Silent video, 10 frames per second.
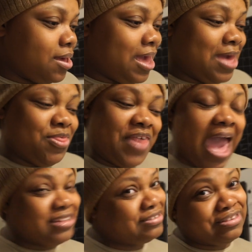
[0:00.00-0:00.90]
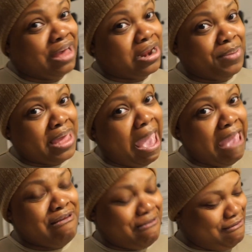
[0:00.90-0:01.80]
and that's gonna be it,
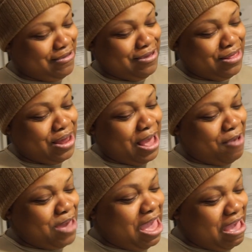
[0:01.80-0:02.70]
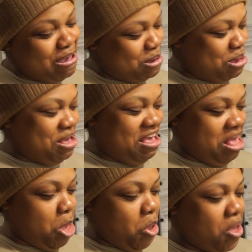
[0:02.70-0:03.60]
you know what I
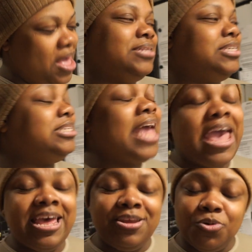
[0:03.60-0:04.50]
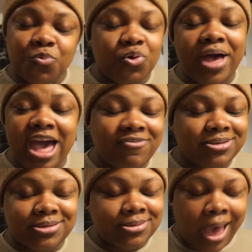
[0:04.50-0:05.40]
mean? Instead, we'll have a
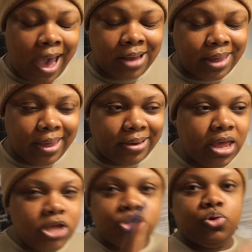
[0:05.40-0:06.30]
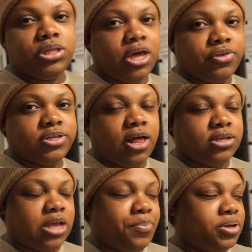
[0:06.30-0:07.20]
salad. Two of the other
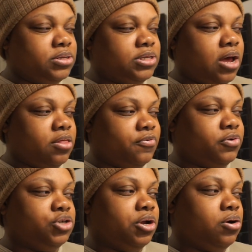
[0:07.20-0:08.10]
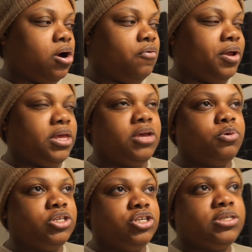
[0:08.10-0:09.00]
salads I put inside of the refrigerator already. It
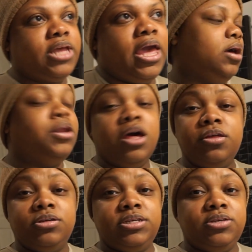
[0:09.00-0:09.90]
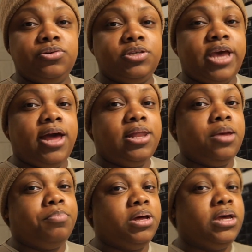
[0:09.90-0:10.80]
was just another Caesar
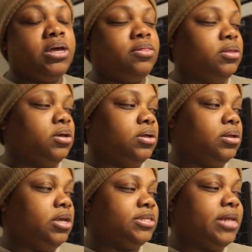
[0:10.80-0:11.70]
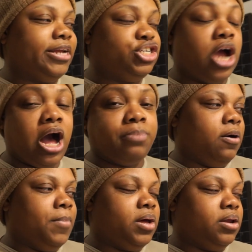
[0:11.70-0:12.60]
salad, but it's not chopped.
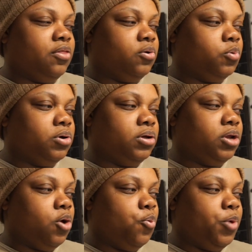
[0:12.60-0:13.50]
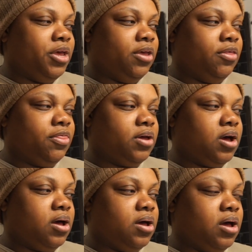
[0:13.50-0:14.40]
Another one with,
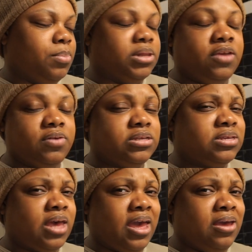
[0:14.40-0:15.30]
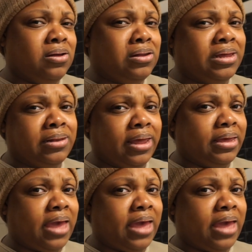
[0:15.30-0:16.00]
I believe it's kale and like